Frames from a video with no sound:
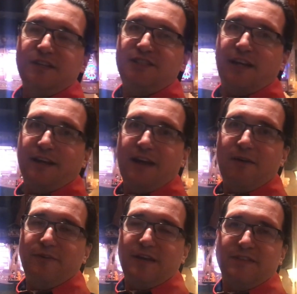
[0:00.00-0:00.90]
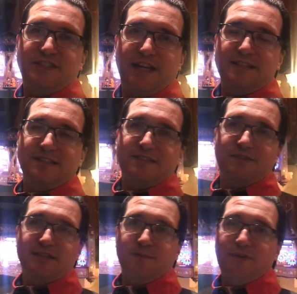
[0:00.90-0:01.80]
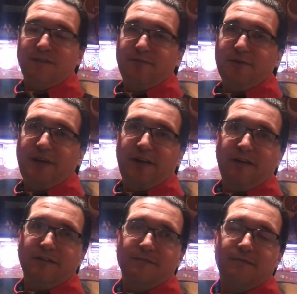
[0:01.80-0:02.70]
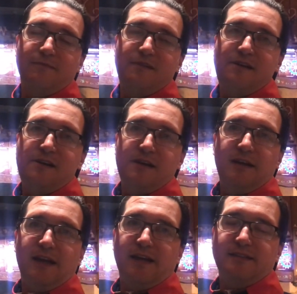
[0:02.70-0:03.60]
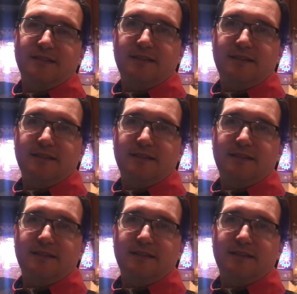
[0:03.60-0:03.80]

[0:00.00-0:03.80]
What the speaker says: Check it out when you have the chance, because there's some good food here. And